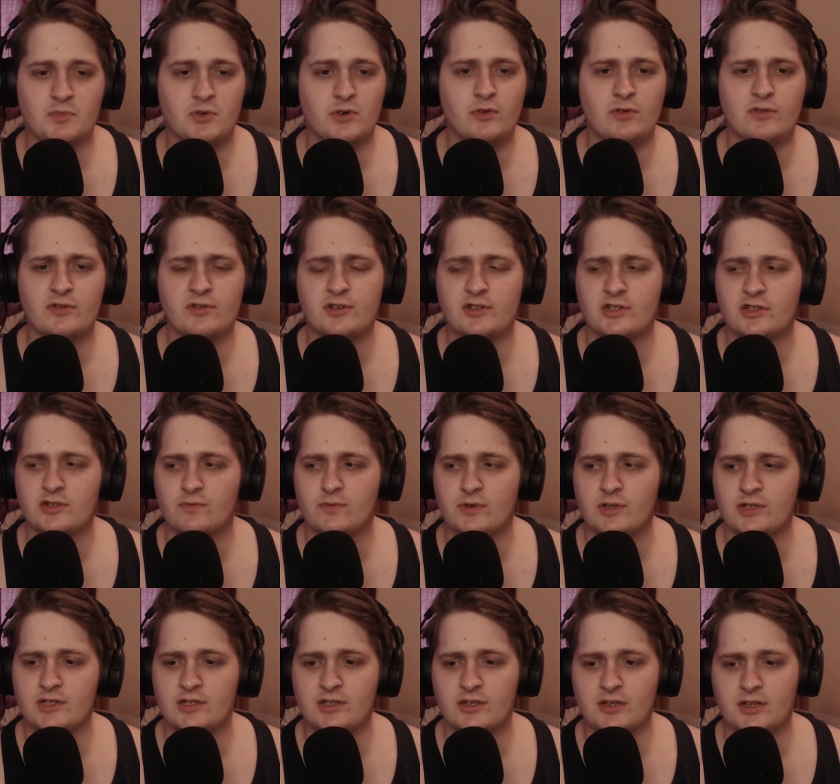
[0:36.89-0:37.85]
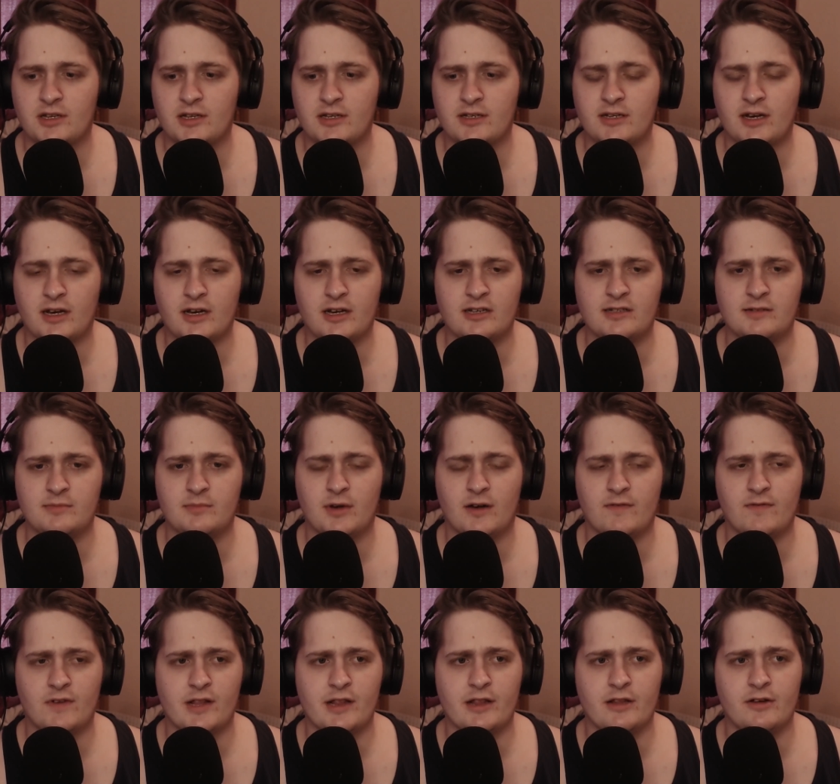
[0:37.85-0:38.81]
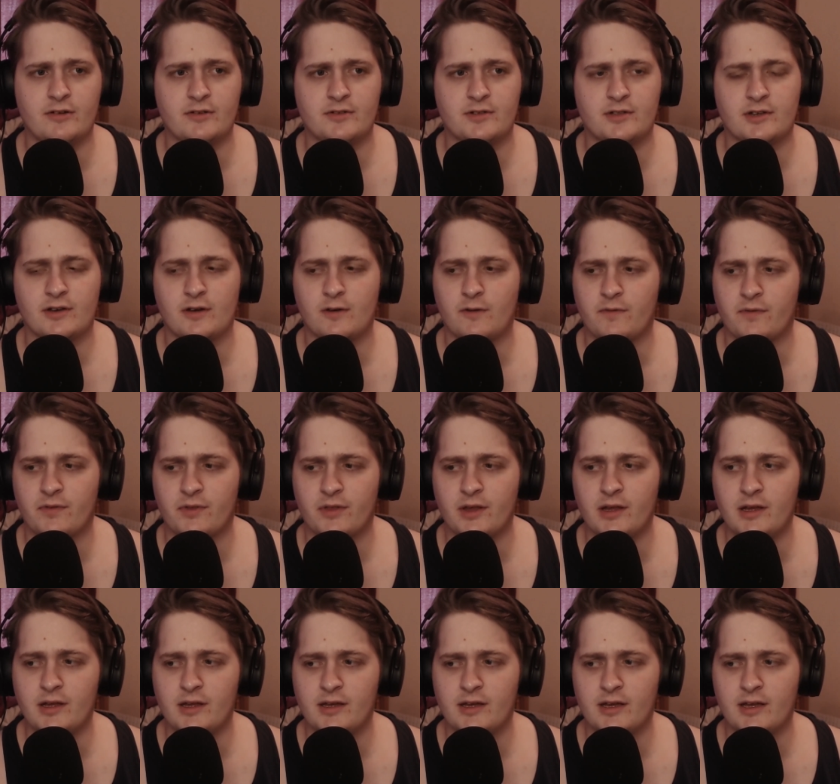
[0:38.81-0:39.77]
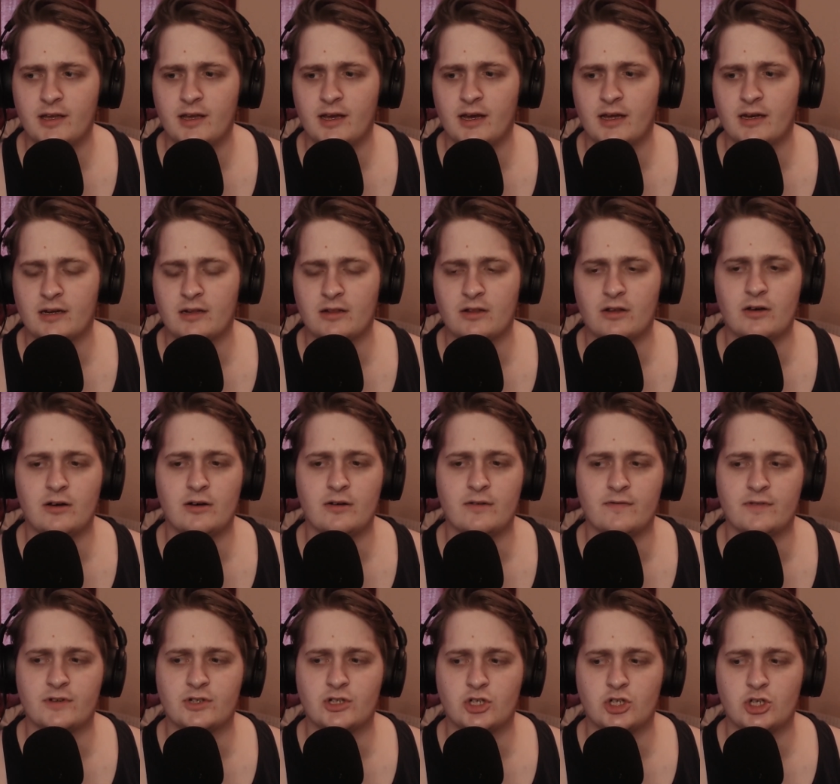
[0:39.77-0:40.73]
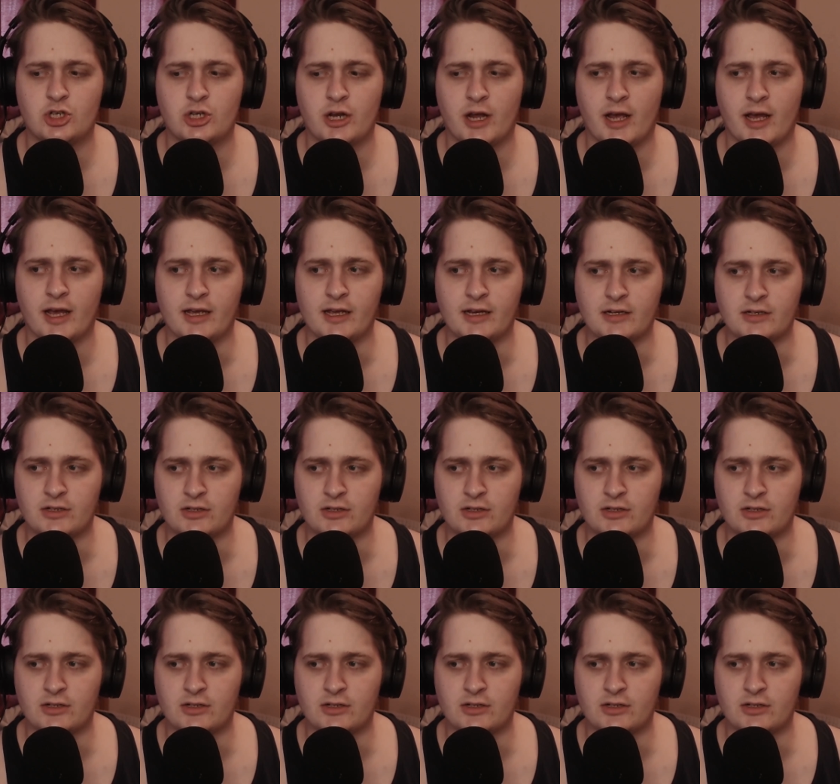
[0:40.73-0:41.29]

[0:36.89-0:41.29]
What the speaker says: August was the time of a lot of thinking and a lot of change.